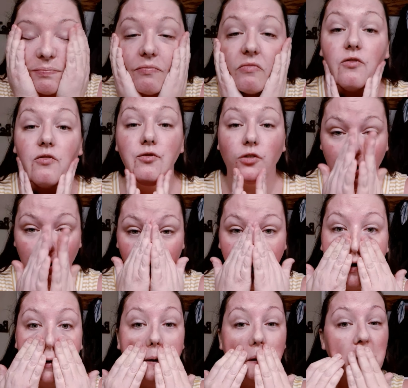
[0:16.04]
for
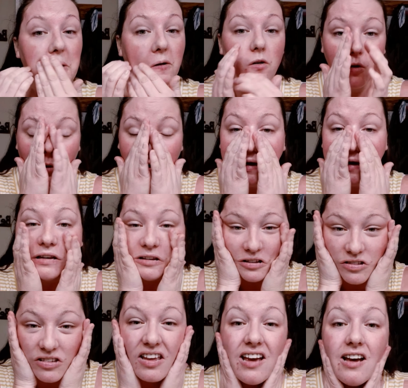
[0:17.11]
quite a
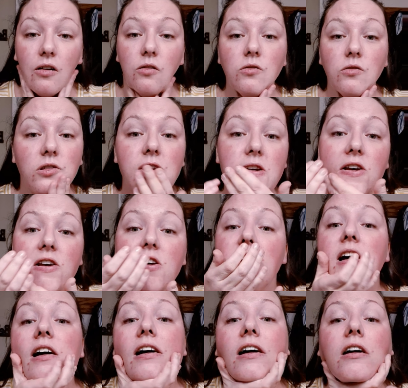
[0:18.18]
discount.
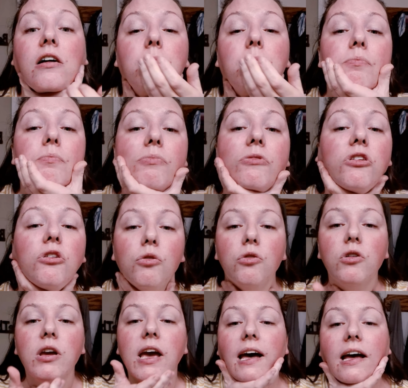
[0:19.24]
You
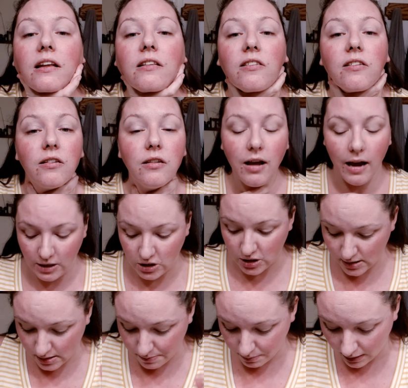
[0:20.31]
get, I just
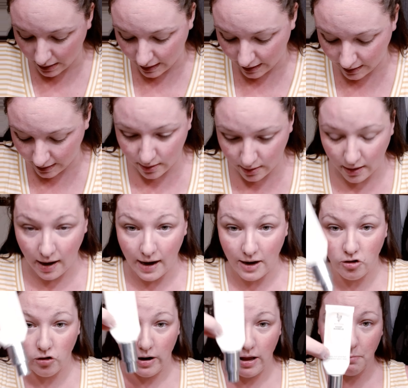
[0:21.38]
applied the
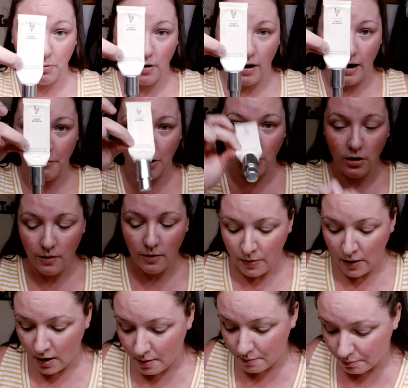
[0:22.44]
hydrating primer.
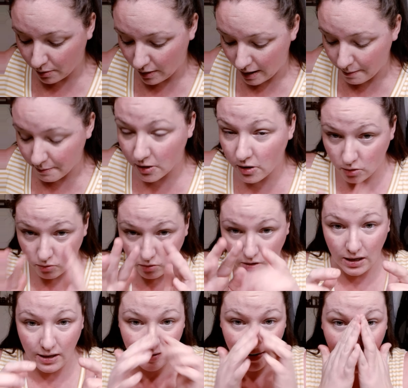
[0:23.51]
Primer you
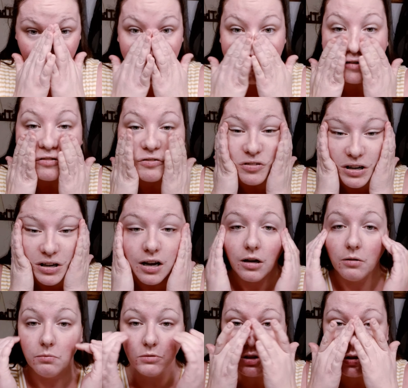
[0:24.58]
need to have
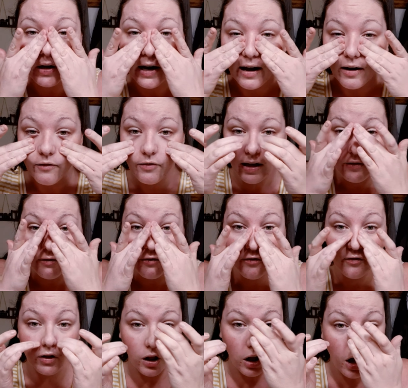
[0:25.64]
that
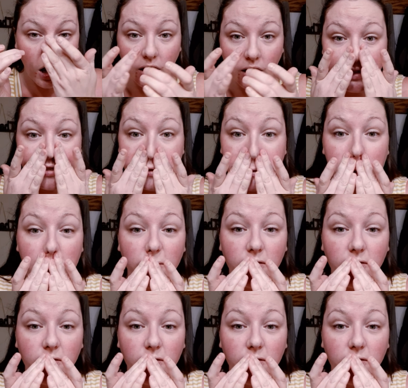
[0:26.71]
flawless